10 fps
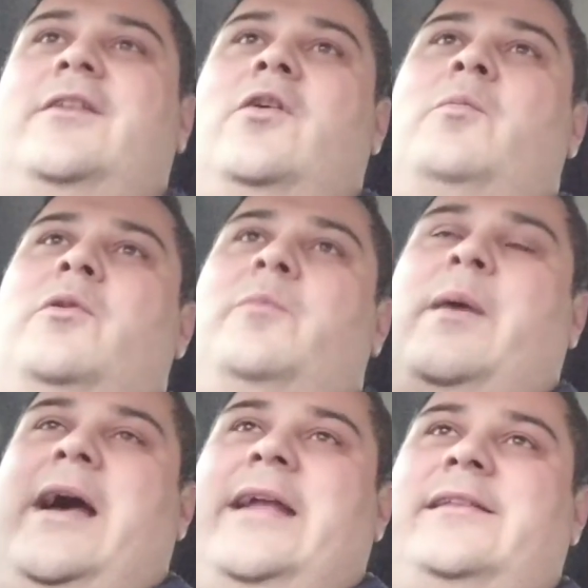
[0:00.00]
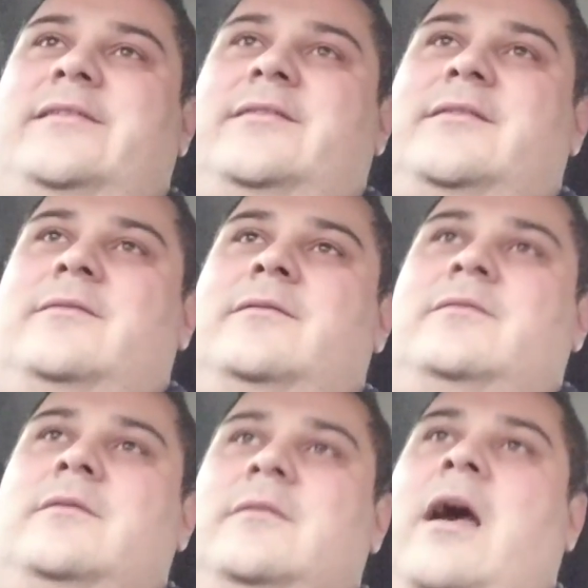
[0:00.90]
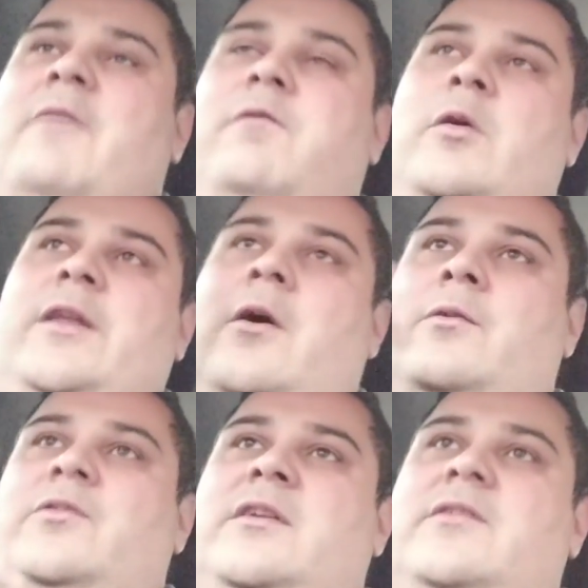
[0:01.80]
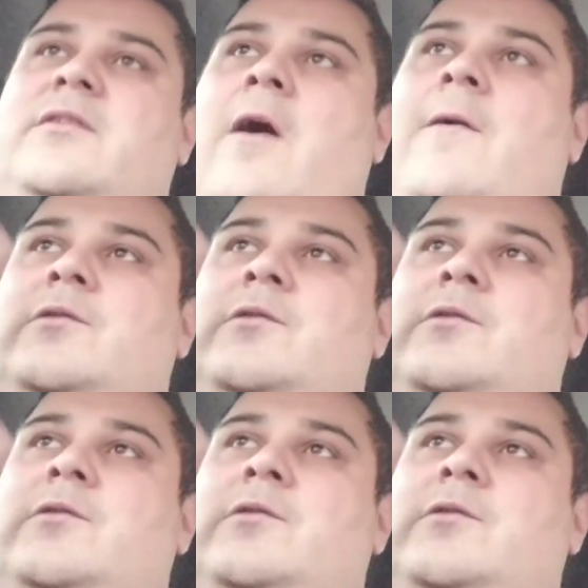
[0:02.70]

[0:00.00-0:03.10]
No more pints, fluid ounces,